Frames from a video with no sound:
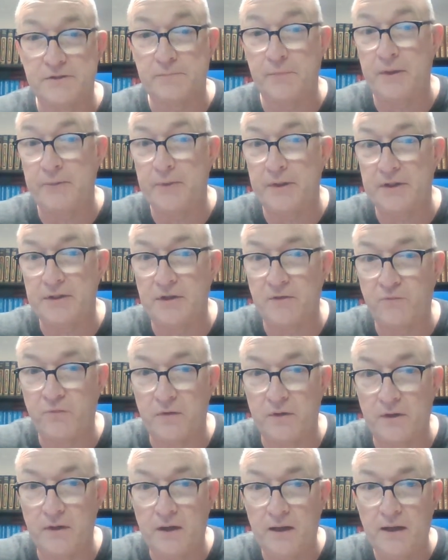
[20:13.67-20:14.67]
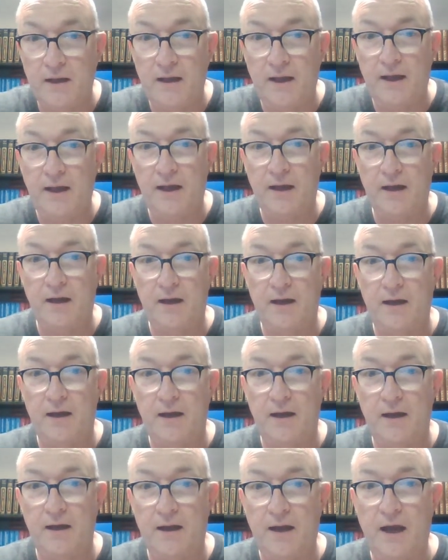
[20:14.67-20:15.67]
maybe a different
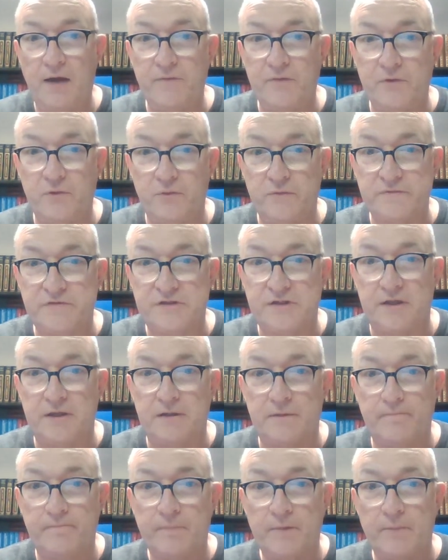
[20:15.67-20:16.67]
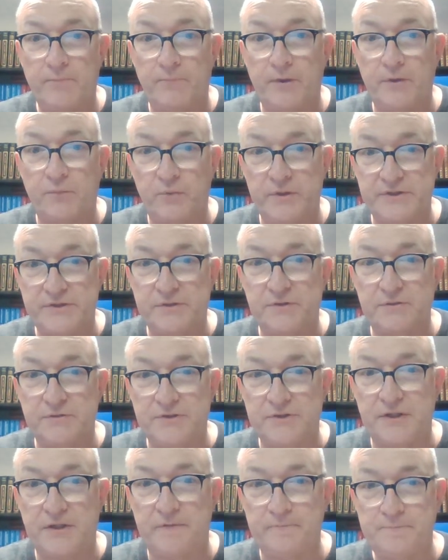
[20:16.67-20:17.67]
uh, avenue of sin, but we still
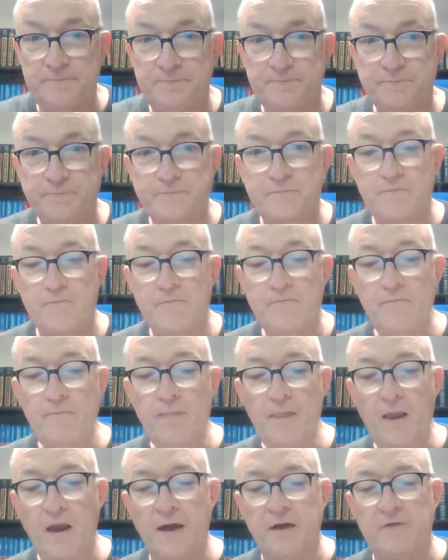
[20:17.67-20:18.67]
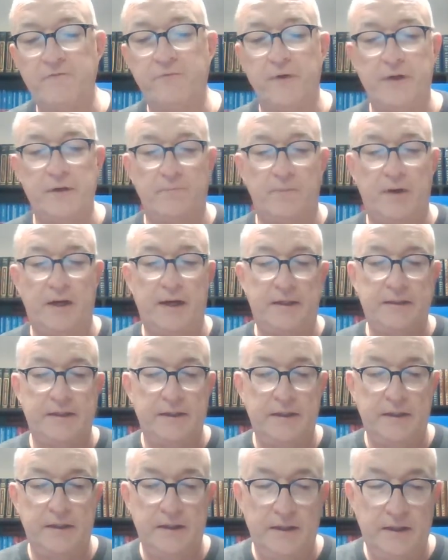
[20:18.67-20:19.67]
sin. I had a friend of mine
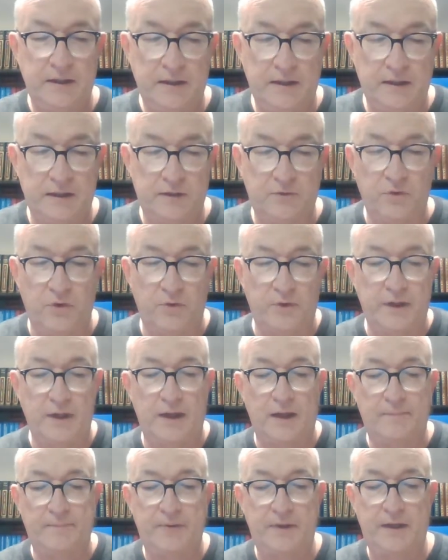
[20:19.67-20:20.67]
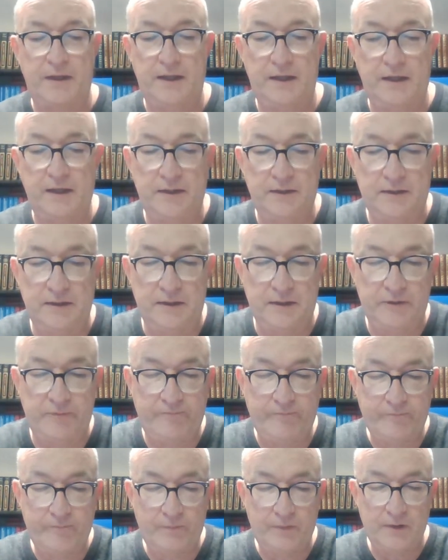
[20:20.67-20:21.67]
uh, growing up, and uh,
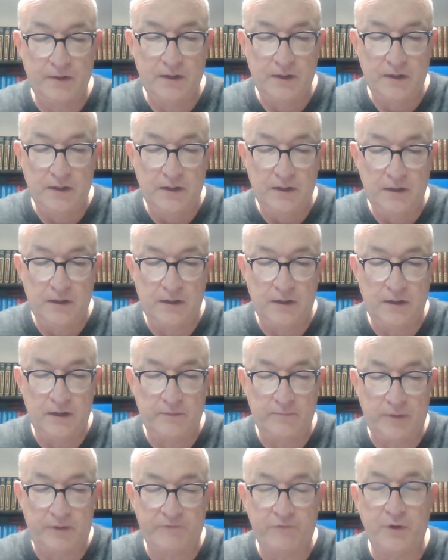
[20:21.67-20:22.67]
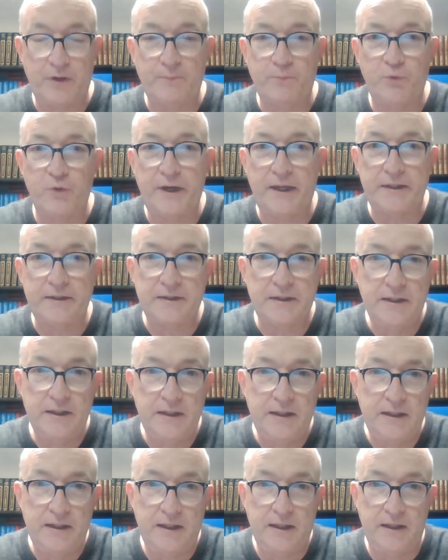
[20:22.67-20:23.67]
uh, my friend Brent,
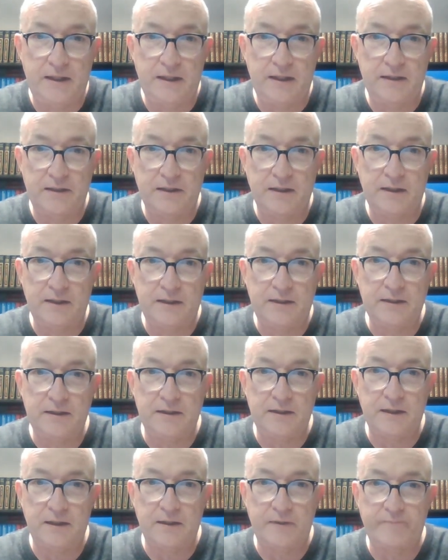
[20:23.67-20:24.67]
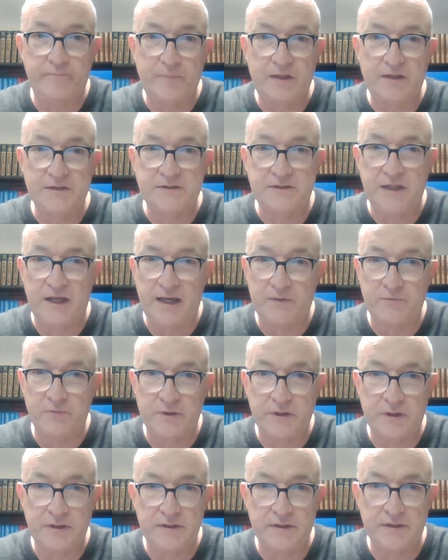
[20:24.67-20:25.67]
and uh, he, uh, his dad
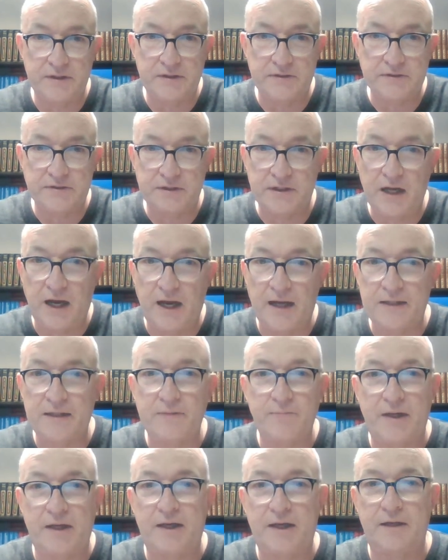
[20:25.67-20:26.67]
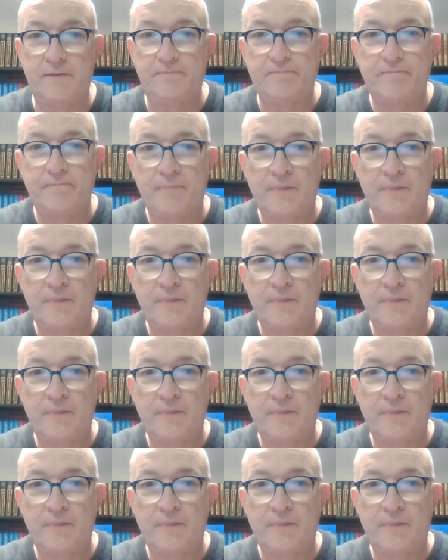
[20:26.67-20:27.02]
is a godly man,